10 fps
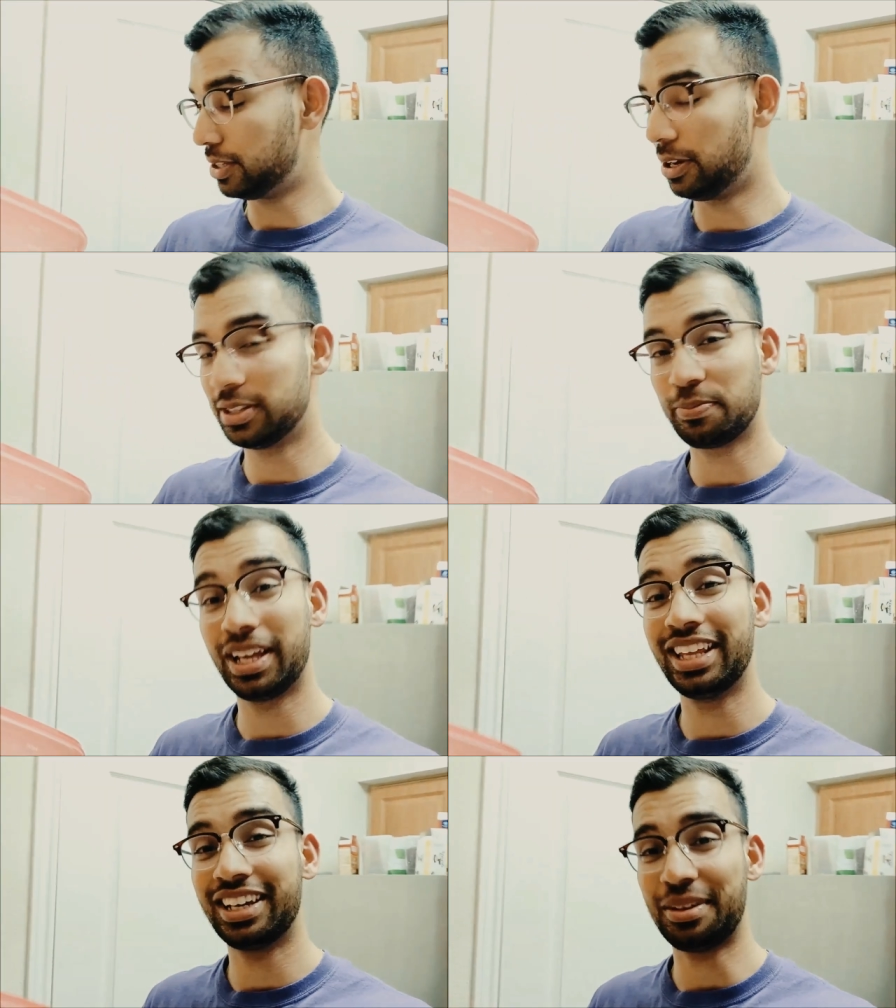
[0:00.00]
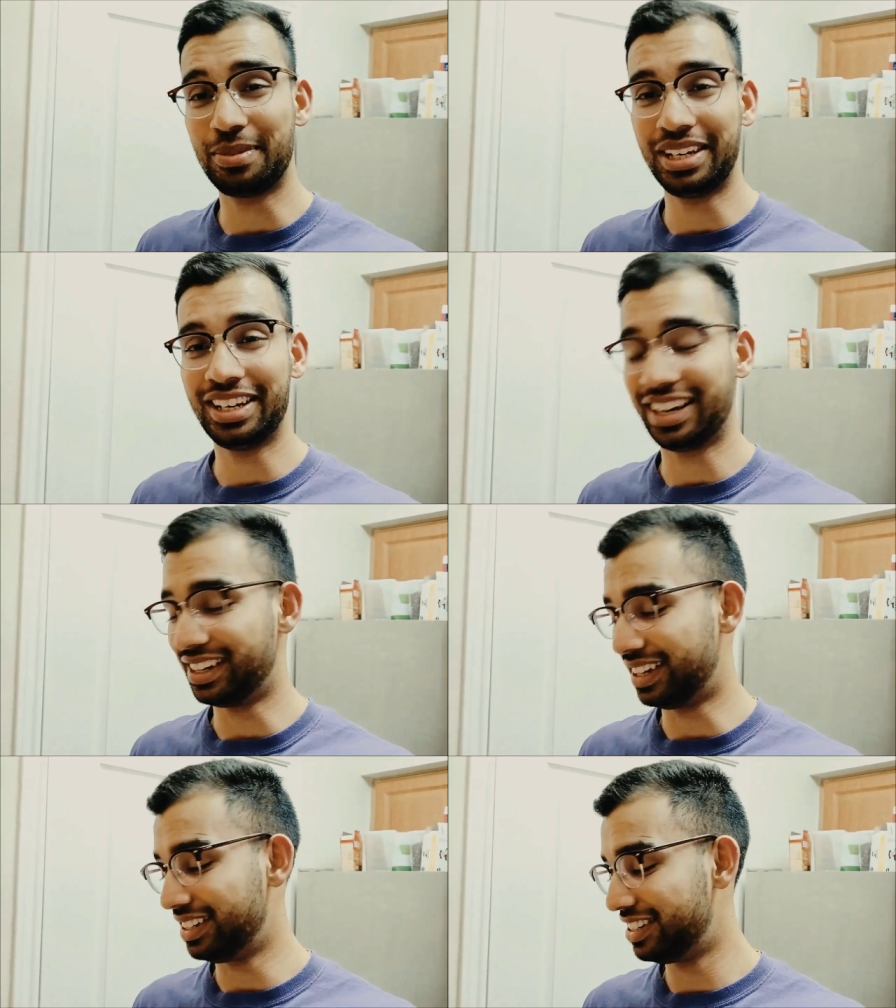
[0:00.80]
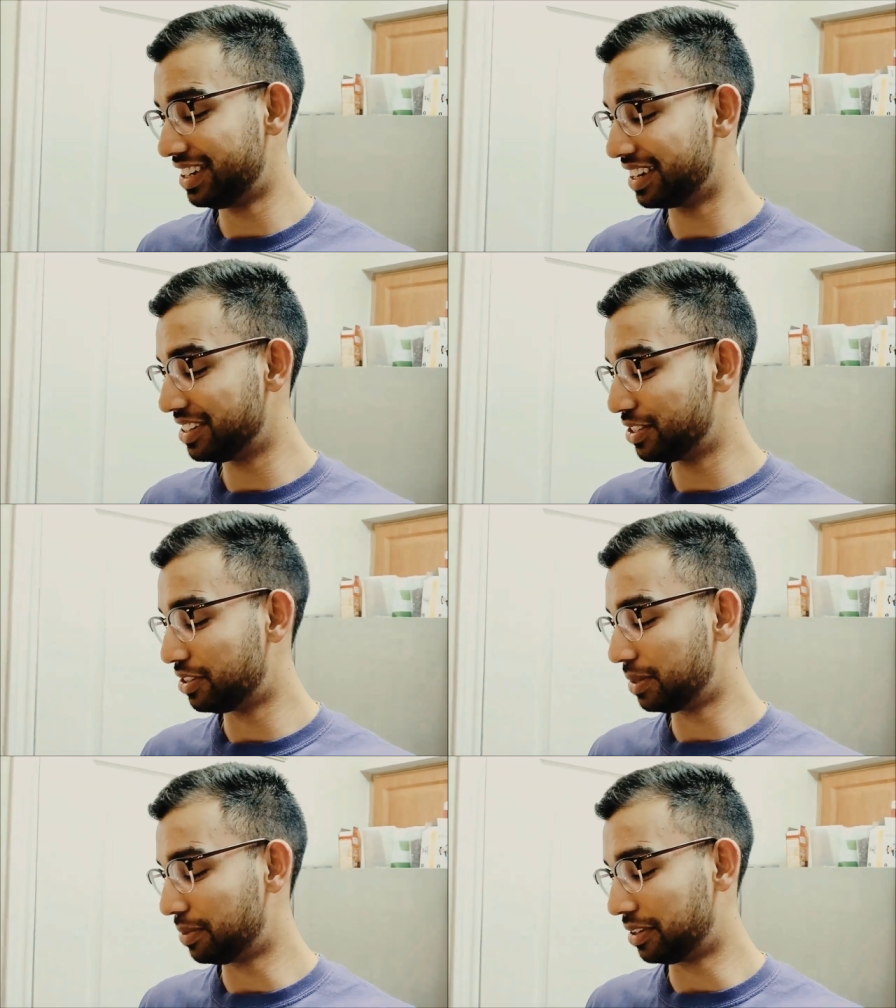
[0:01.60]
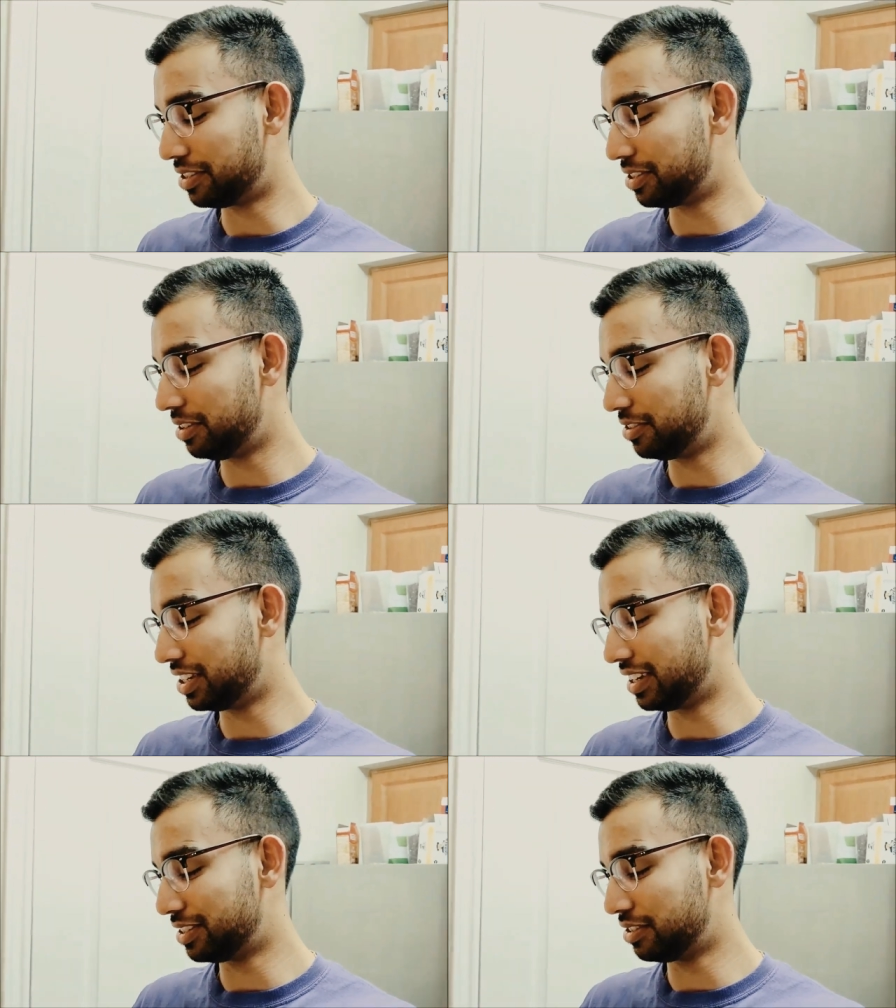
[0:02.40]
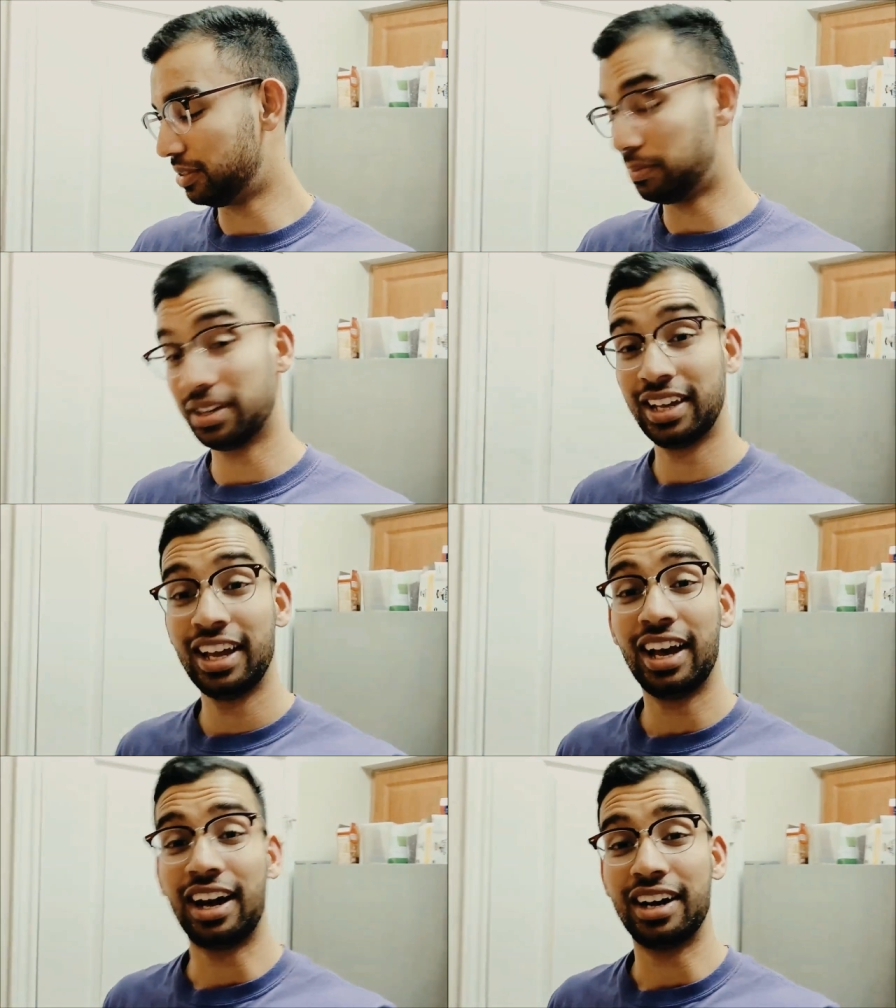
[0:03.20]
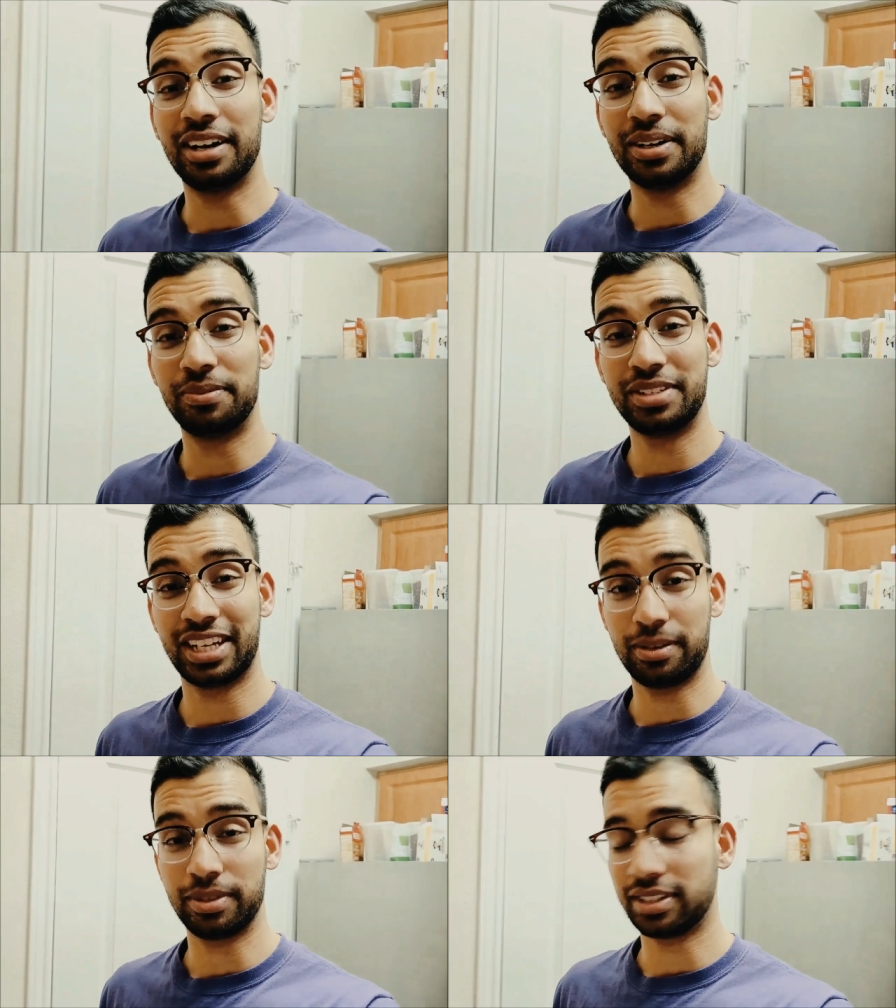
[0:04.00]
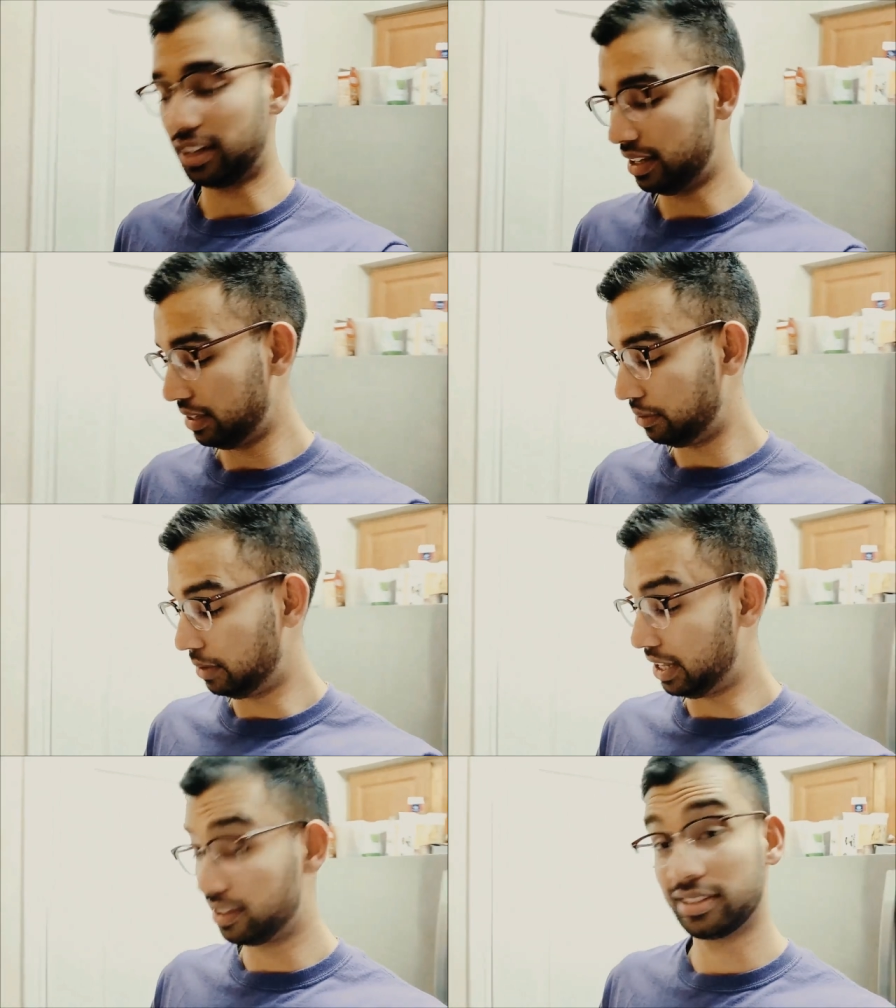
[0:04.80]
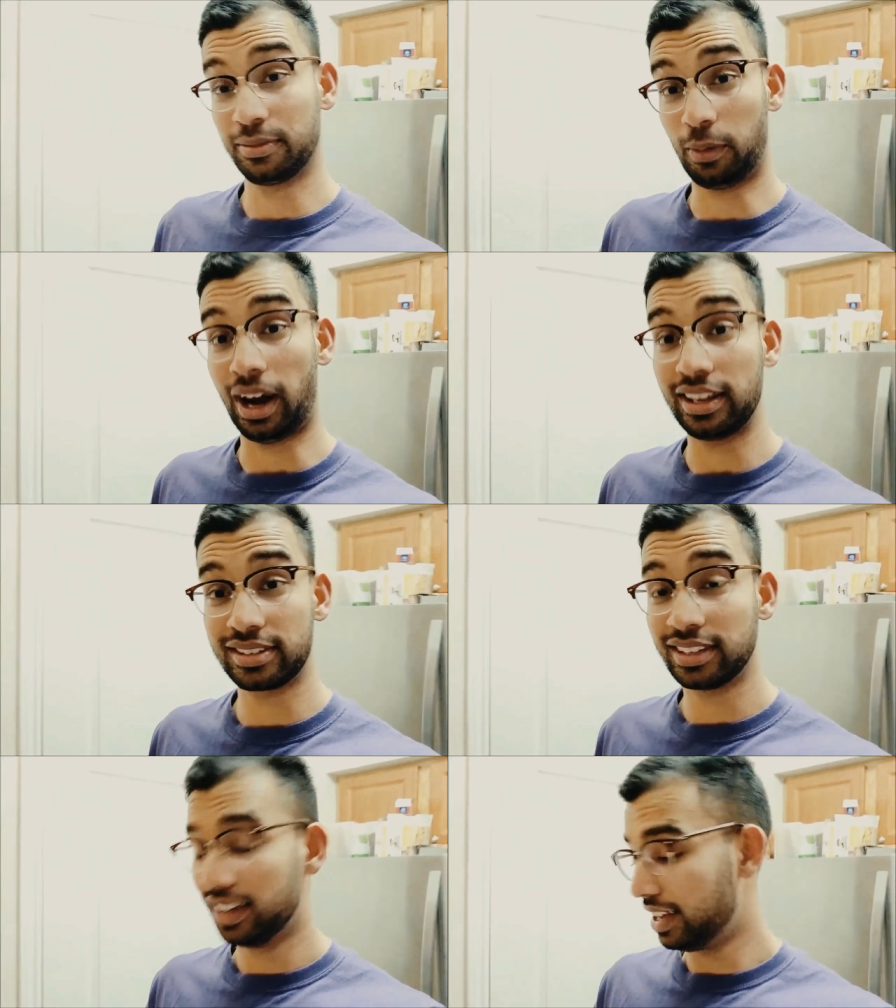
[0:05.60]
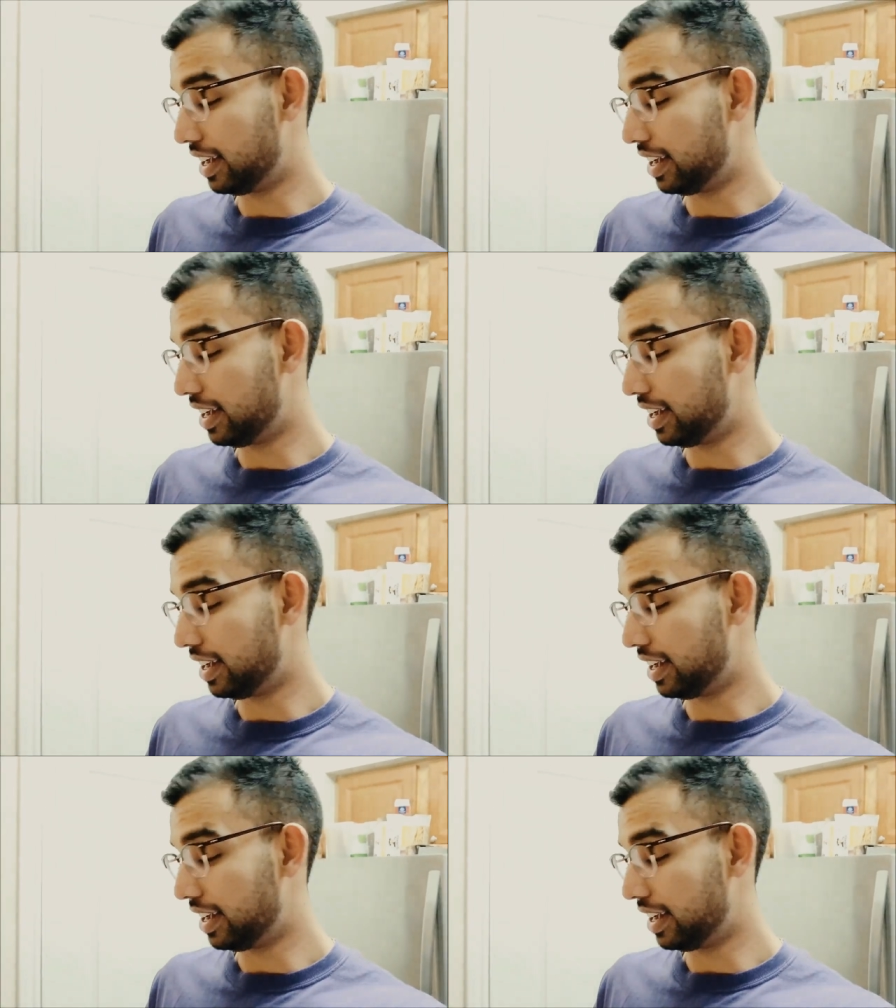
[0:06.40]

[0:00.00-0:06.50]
so it's mainly going to be a, a, chicken strip or pseudo chicken strip, um, tikka masala with rice.